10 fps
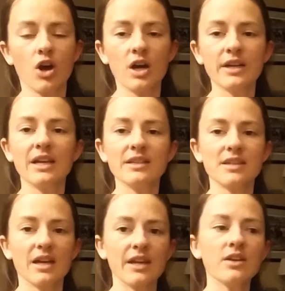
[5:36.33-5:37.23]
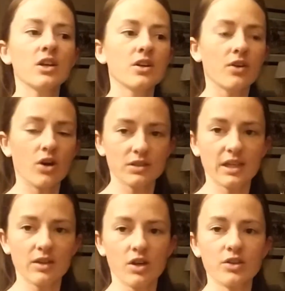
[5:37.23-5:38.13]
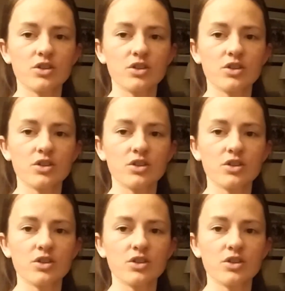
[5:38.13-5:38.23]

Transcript: on and tight all day long.